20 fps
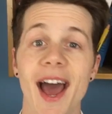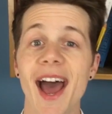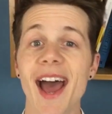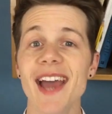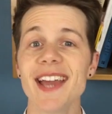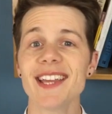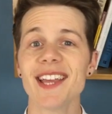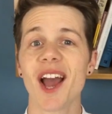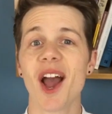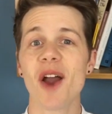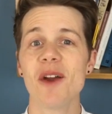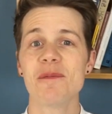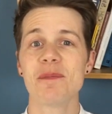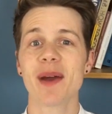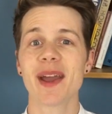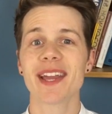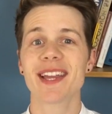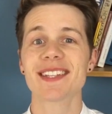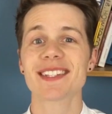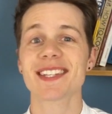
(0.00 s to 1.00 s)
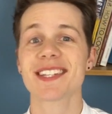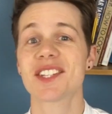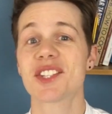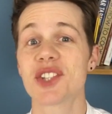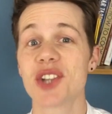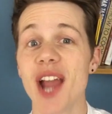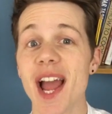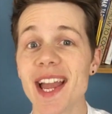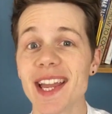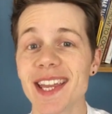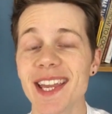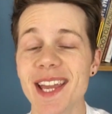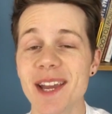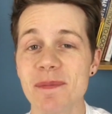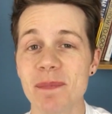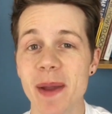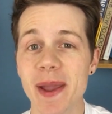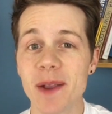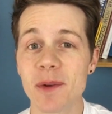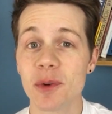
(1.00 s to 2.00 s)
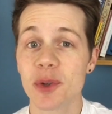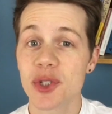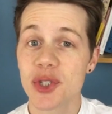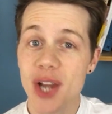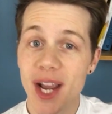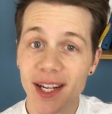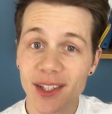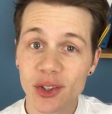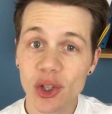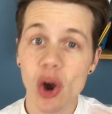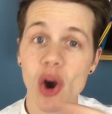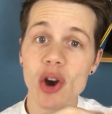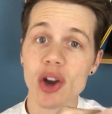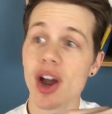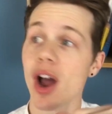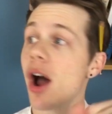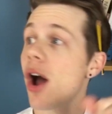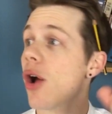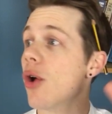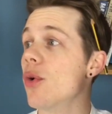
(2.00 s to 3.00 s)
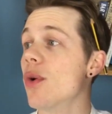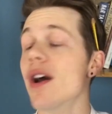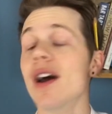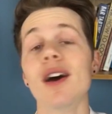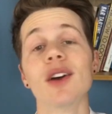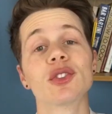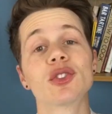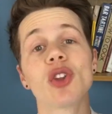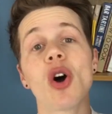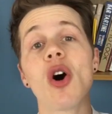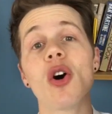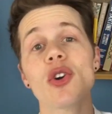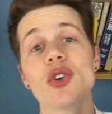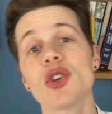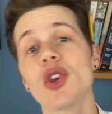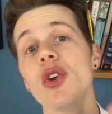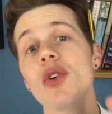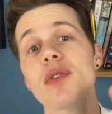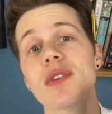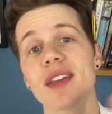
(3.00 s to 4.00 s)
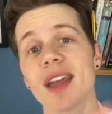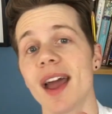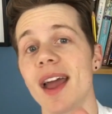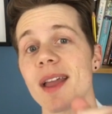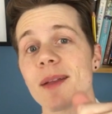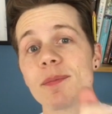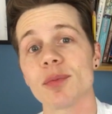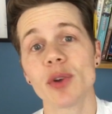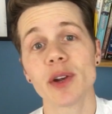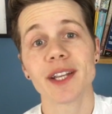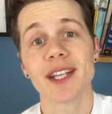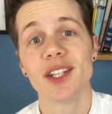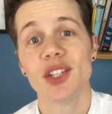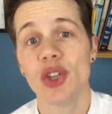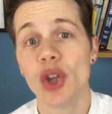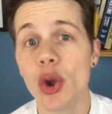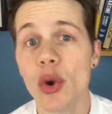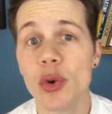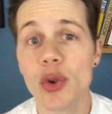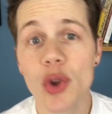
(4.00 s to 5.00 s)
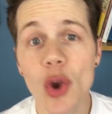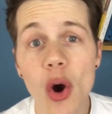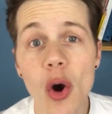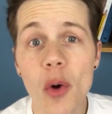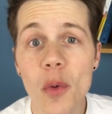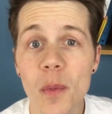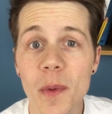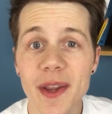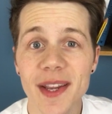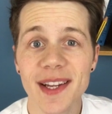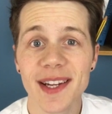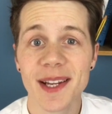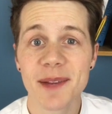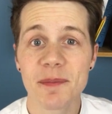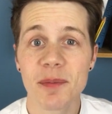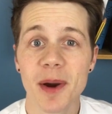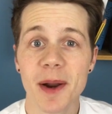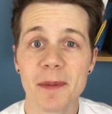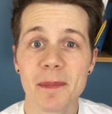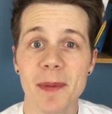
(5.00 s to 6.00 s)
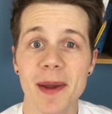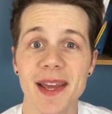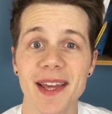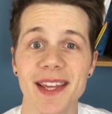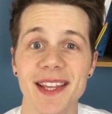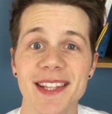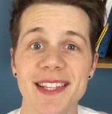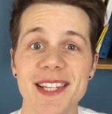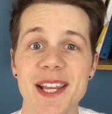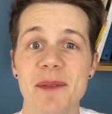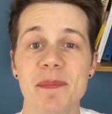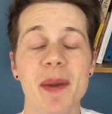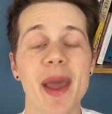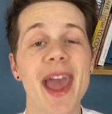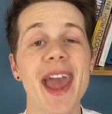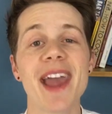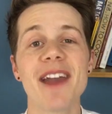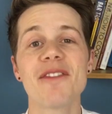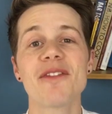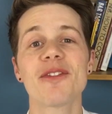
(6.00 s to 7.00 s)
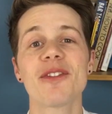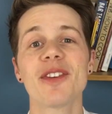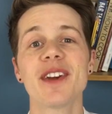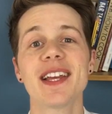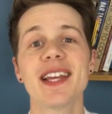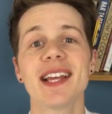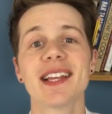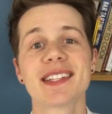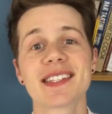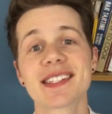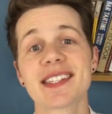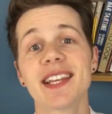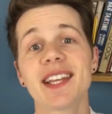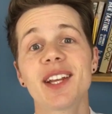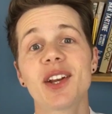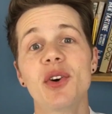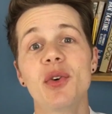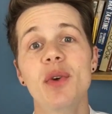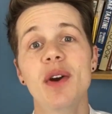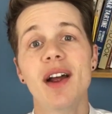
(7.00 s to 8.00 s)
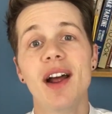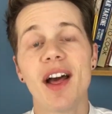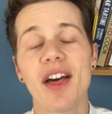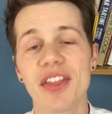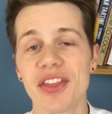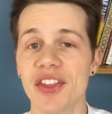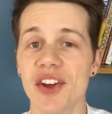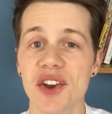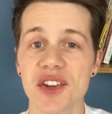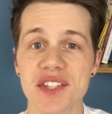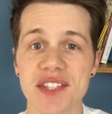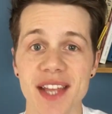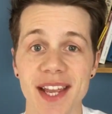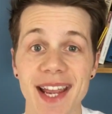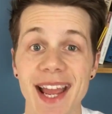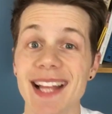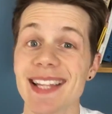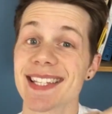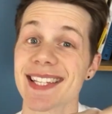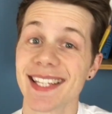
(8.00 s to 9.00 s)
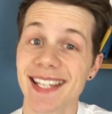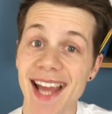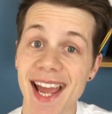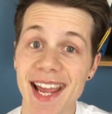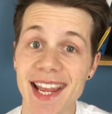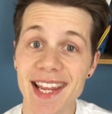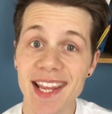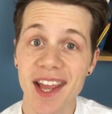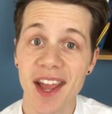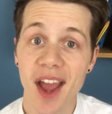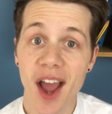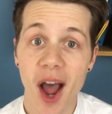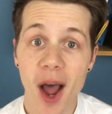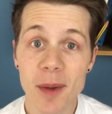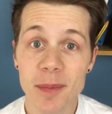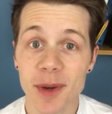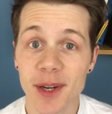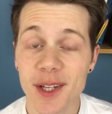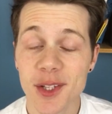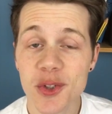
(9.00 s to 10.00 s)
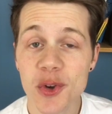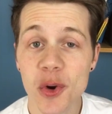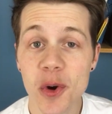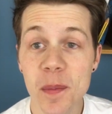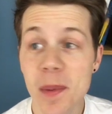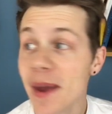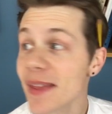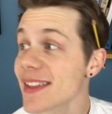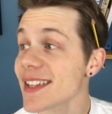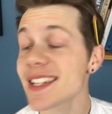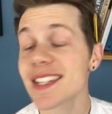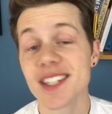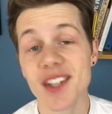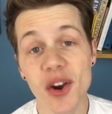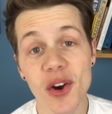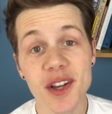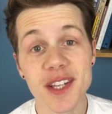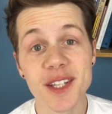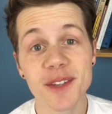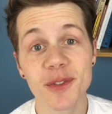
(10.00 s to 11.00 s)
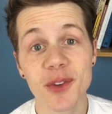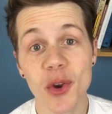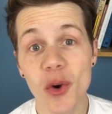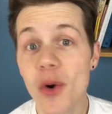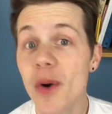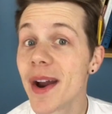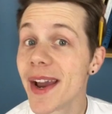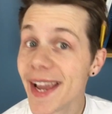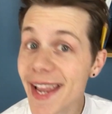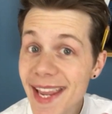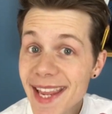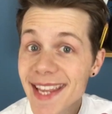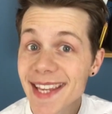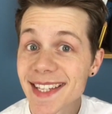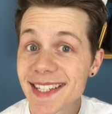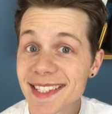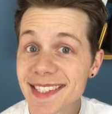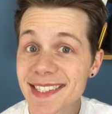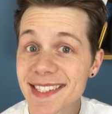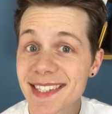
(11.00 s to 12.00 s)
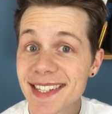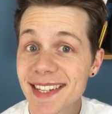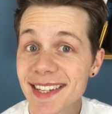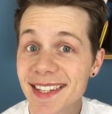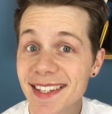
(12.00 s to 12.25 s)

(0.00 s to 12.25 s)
Hey, your home bakers, it's Jack here at bakewithjack.co.uk, bringing you your weekly bread making tip every single Thursday. And today, I'm going to talk about the size of your ears.